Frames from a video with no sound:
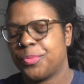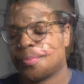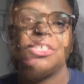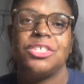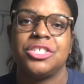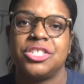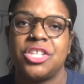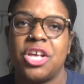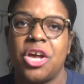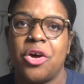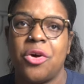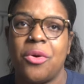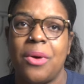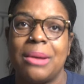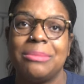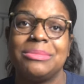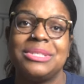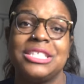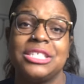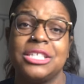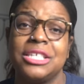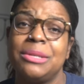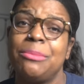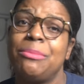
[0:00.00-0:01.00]
So I'm
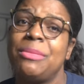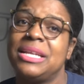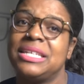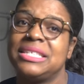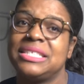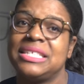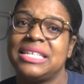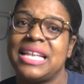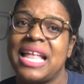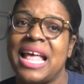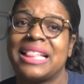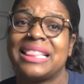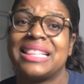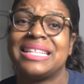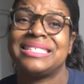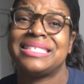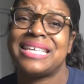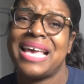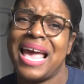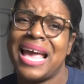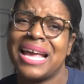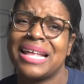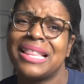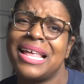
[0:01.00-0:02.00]
just going to mention that the
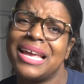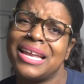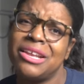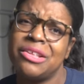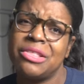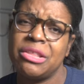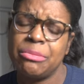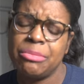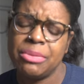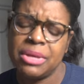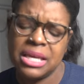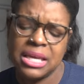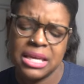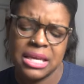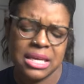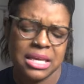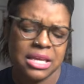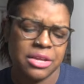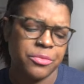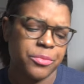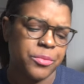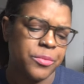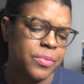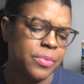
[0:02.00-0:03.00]
tagline of the
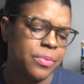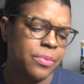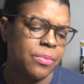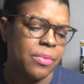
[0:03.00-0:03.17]
book,